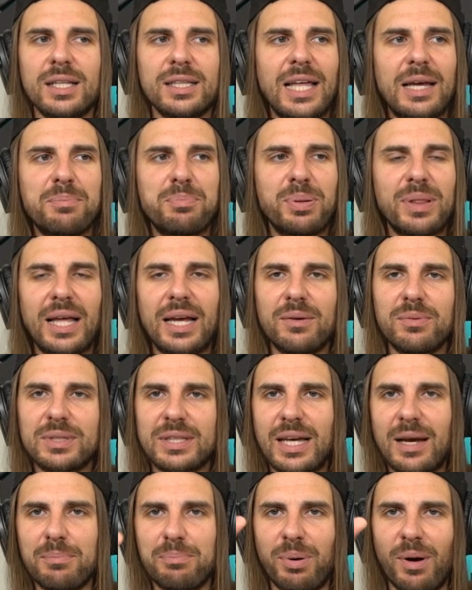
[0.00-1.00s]
They played with
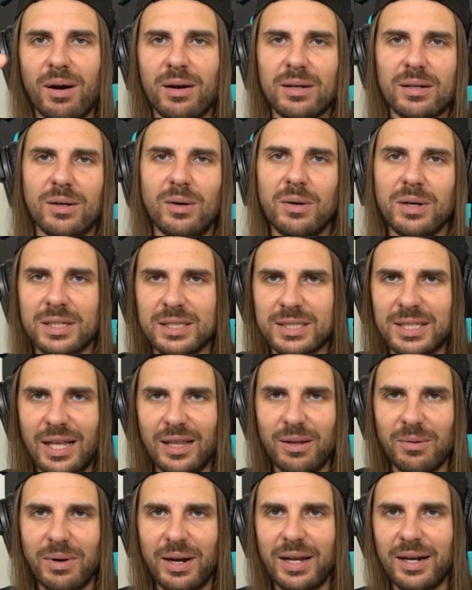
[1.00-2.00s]
that particle
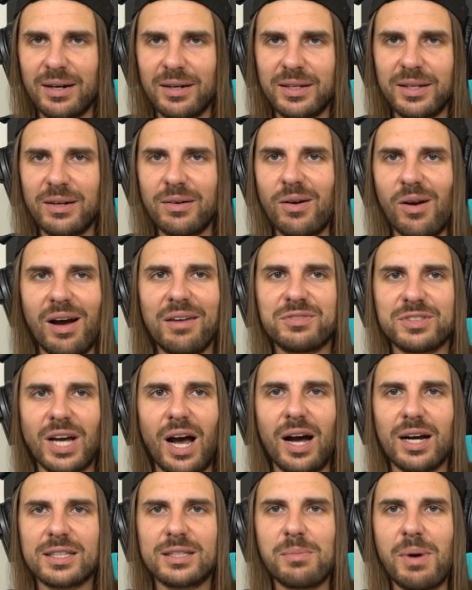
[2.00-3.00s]
accelerator. You know, I've
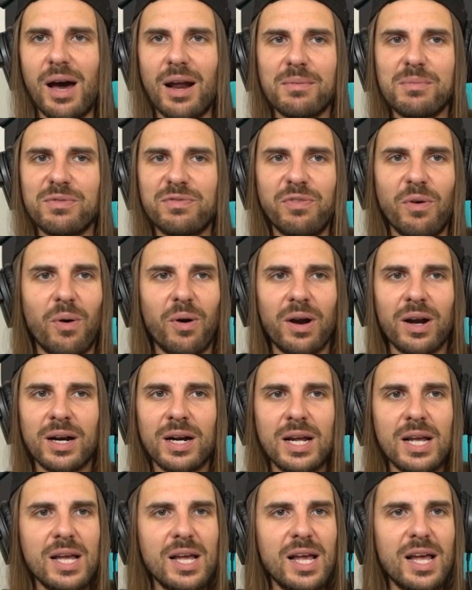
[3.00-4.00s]
talked about it before.
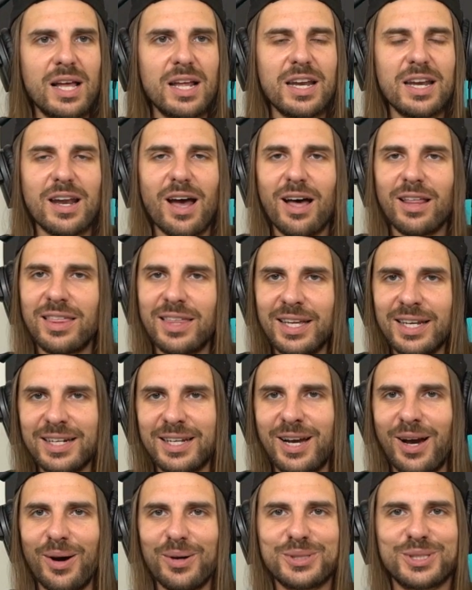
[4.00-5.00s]
Nothing
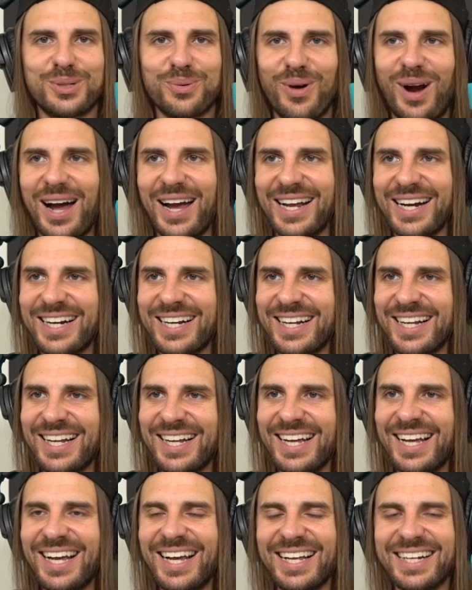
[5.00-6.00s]
goes right.
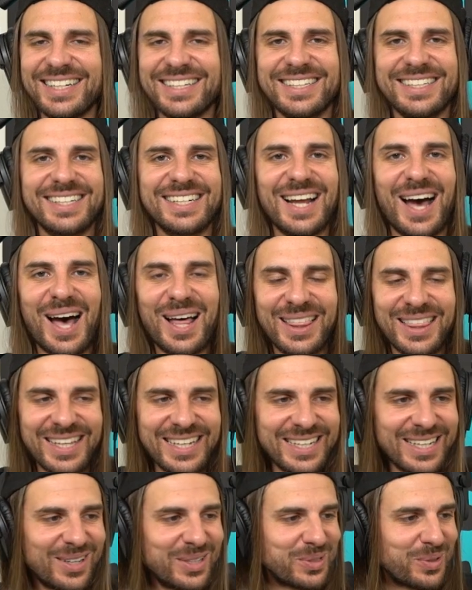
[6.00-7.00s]

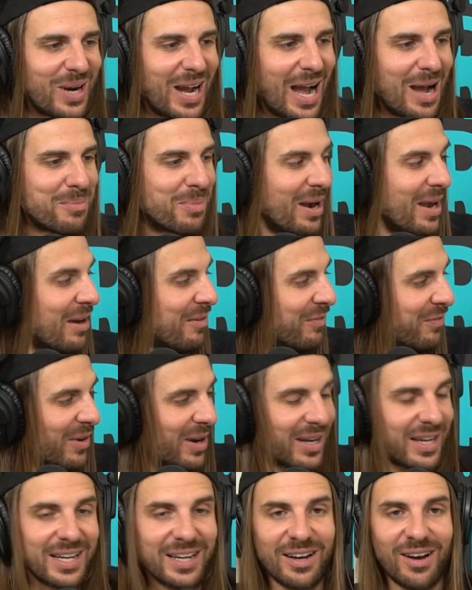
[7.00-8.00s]
Nothing goes right. I buy a
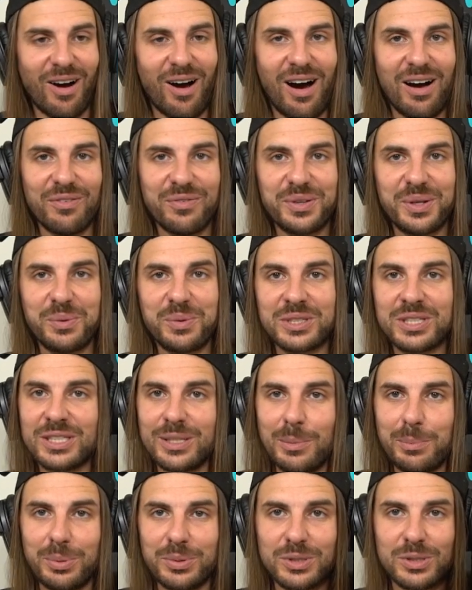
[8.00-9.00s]
fucking coffee with
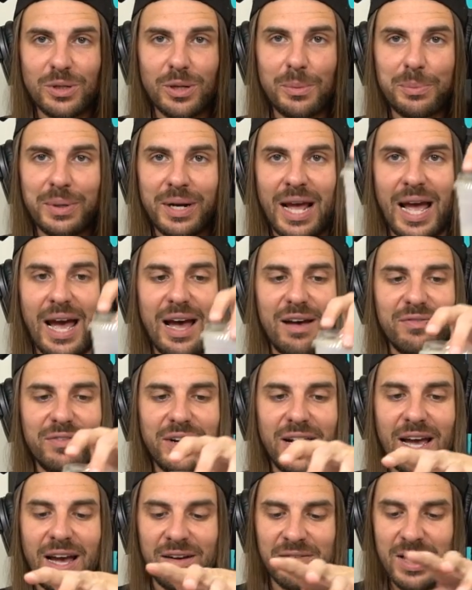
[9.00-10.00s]
simple syrup and half.
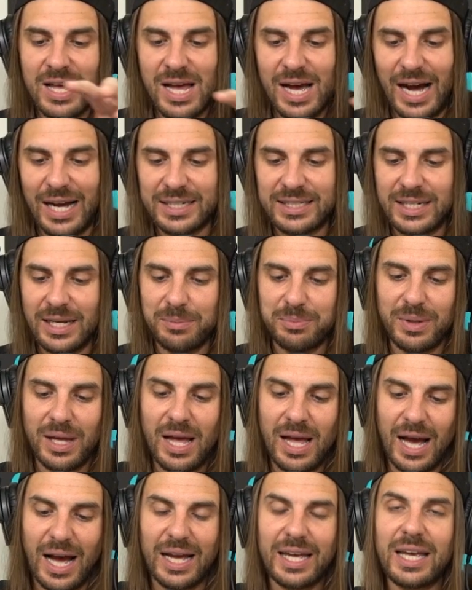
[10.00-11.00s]
I tip
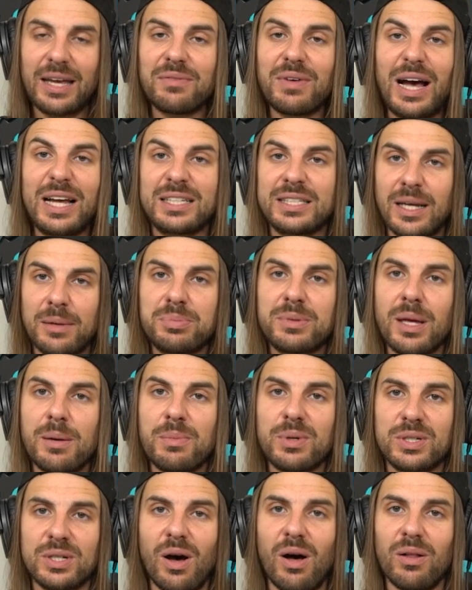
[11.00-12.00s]
them
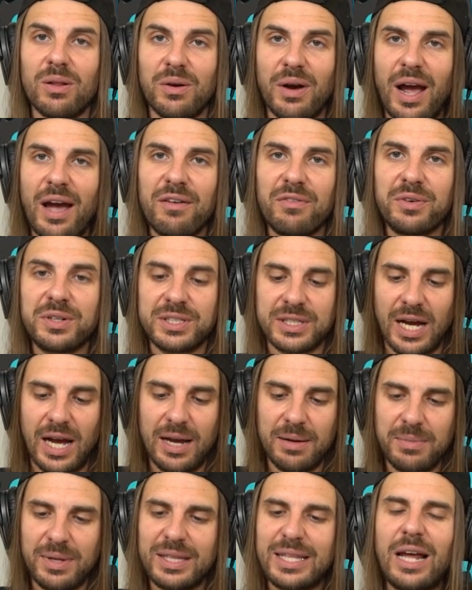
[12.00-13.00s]
$1 every
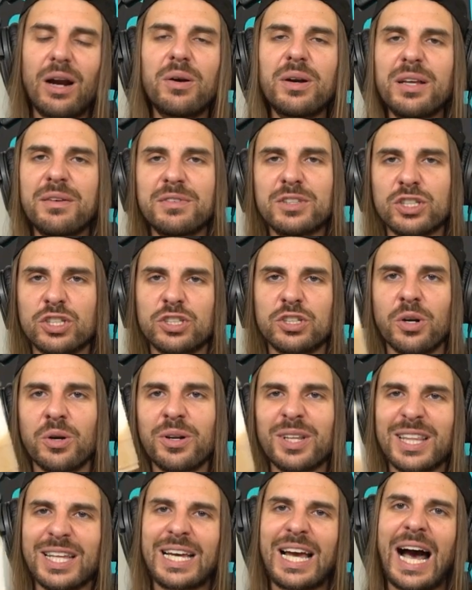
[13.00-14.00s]
time. They don't even
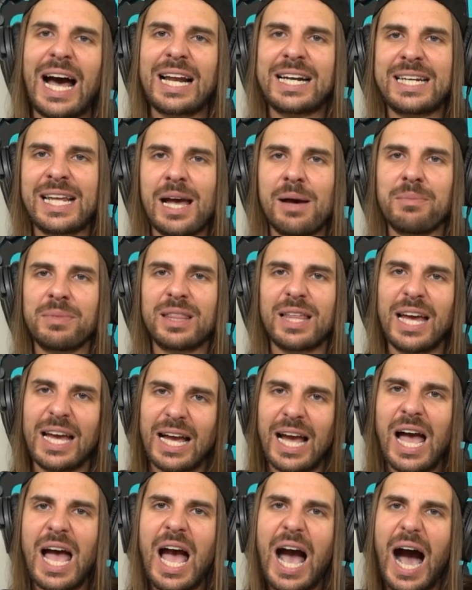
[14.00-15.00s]
stir the goddamn thing.